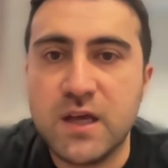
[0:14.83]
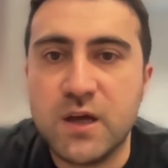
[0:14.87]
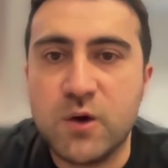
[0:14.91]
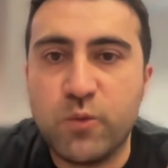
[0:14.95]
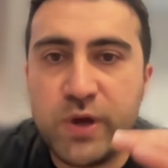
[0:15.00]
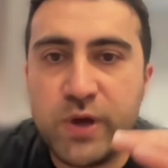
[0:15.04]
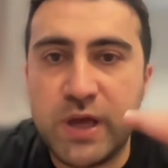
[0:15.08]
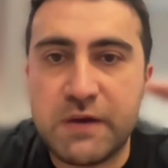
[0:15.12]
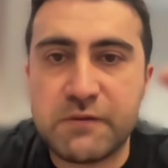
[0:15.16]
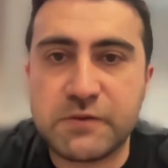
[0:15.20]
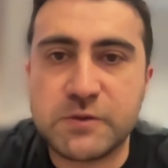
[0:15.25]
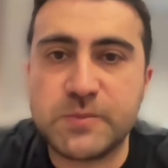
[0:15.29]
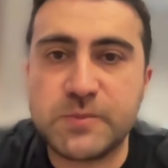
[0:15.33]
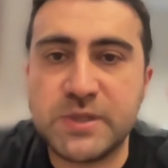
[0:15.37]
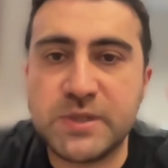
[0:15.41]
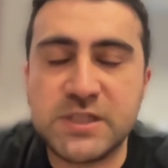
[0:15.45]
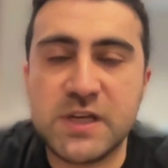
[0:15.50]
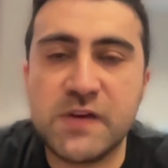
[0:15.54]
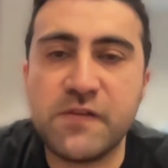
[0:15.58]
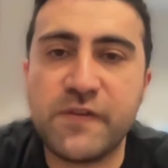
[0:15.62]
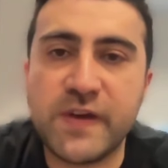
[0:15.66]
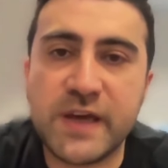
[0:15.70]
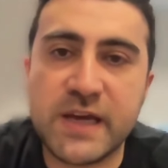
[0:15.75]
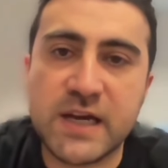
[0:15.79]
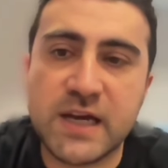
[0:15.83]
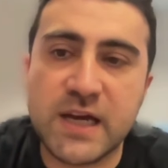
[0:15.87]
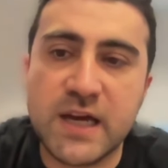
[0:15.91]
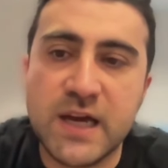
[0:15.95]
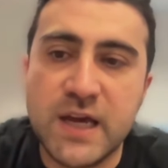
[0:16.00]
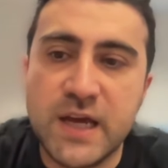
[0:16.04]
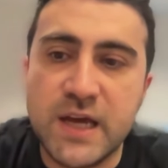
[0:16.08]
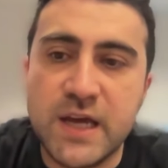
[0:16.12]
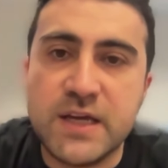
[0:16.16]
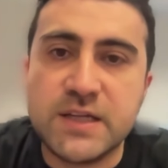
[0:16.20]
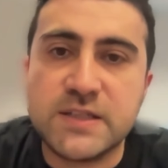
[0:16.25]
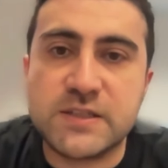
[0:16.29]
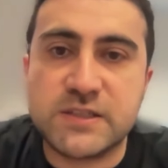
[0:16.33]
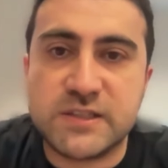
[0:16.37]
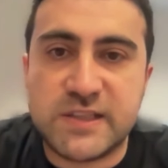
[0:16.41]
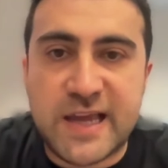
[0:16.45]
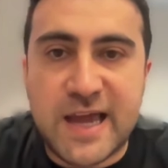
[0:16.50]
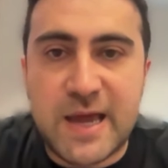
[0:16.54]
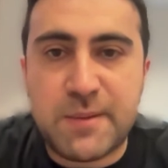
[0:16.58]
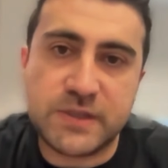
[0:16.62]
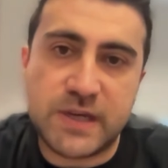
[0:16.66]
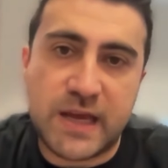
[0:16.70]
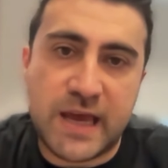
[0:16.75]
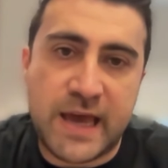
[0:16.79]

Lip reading: we have specific steps,